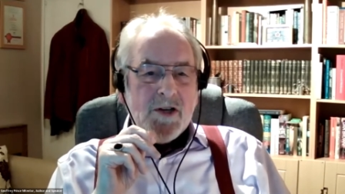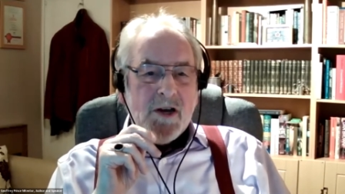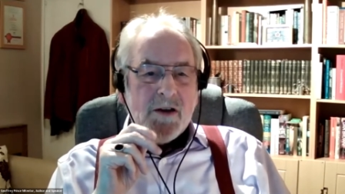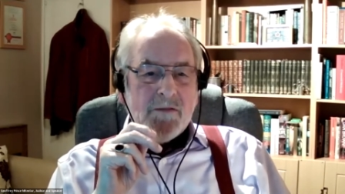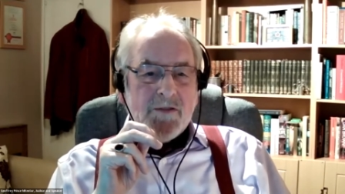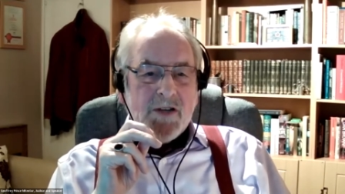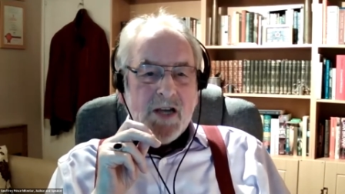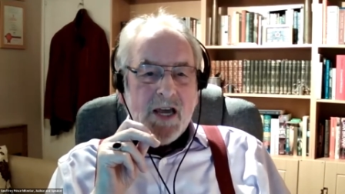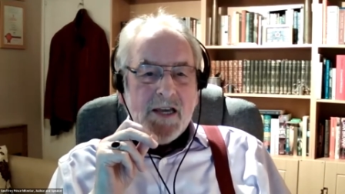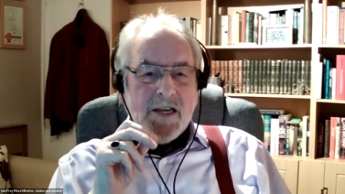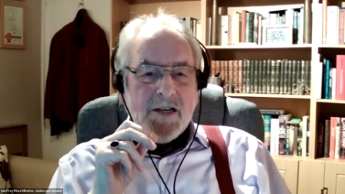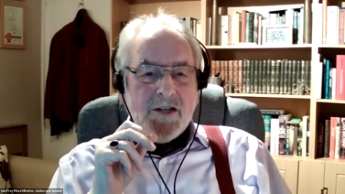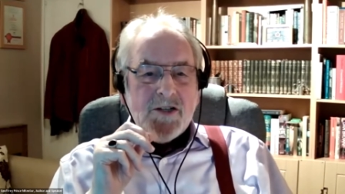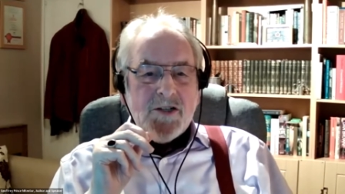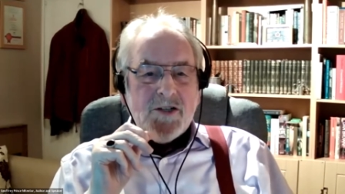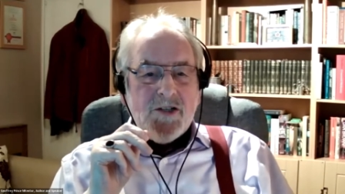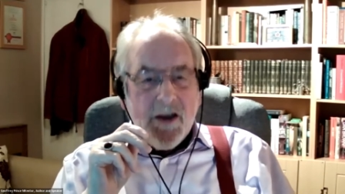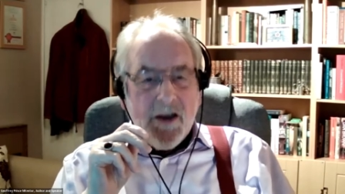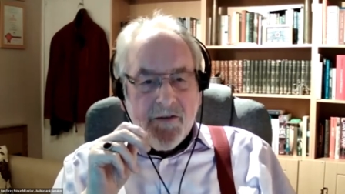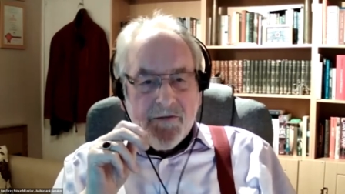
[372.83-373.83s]
I've taken
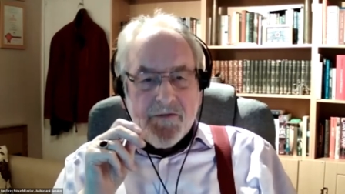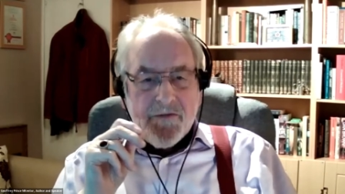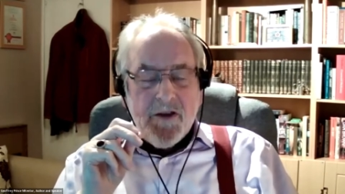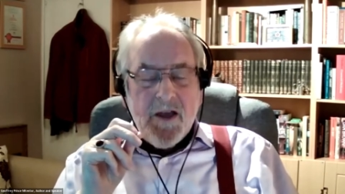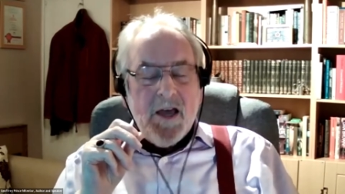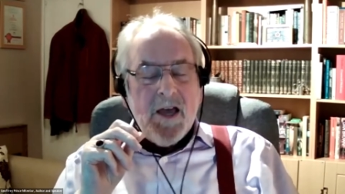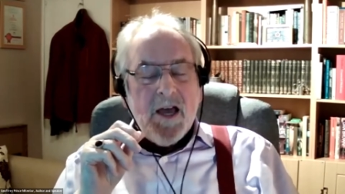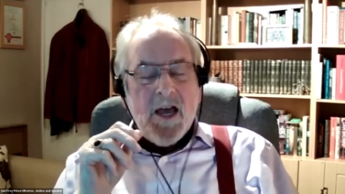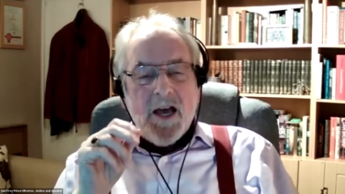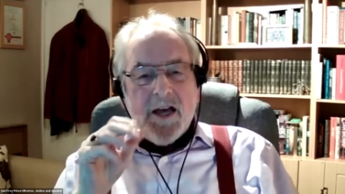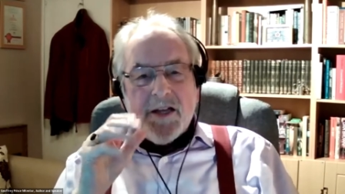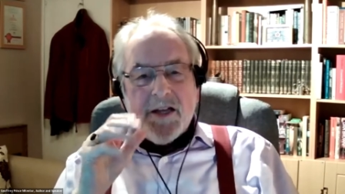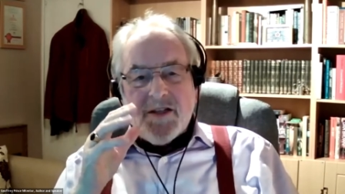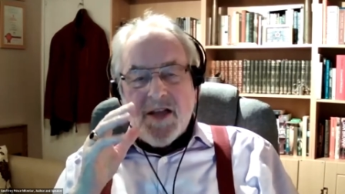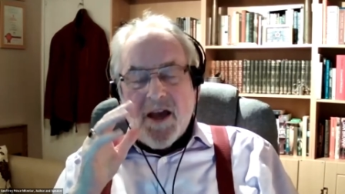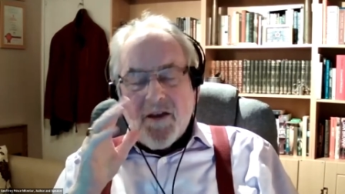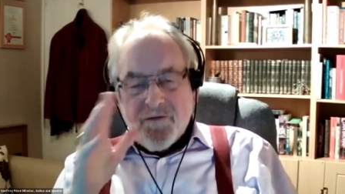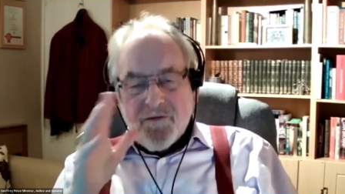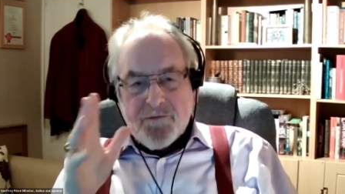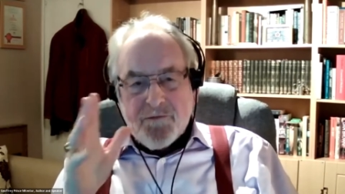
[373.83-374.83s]
deaf, uh,
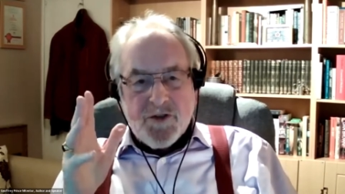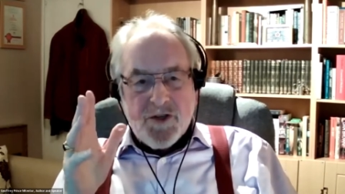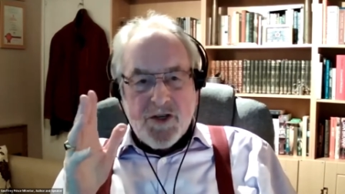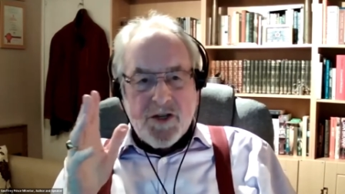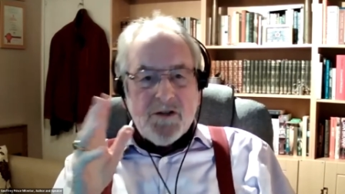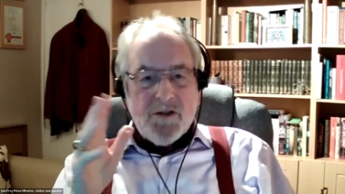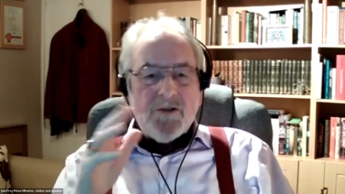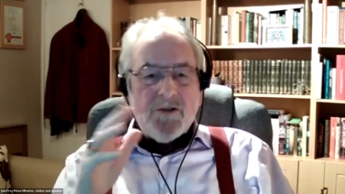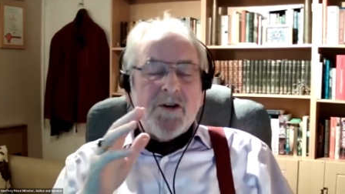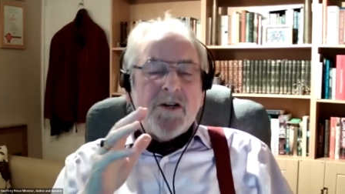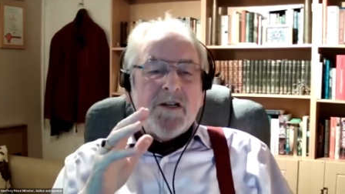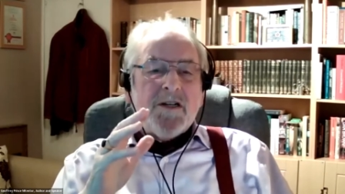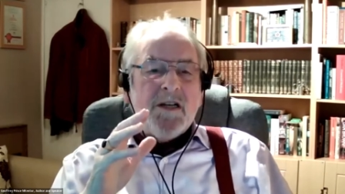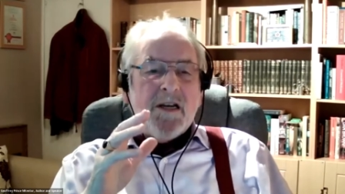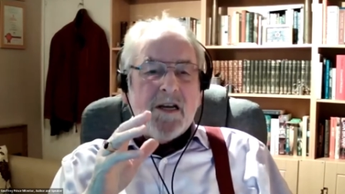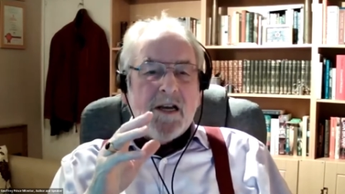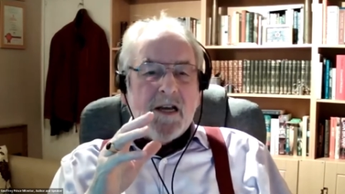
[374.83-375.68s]
deaf children